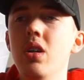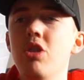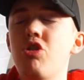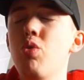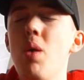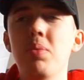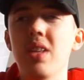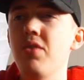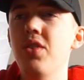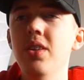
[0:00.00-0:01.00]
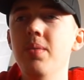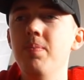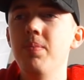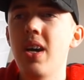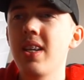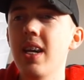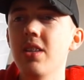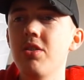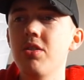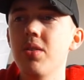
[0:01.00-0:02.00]
So uplifting, I
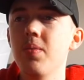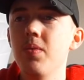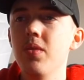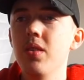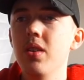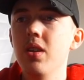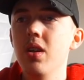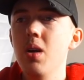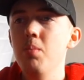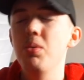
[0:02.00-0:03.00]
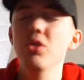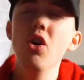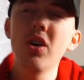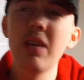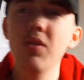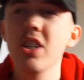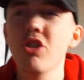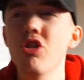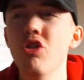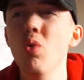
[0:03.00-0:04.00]
guess. But not even, it's
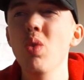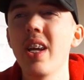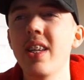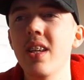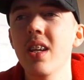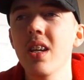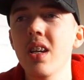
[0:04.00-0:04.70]
just so like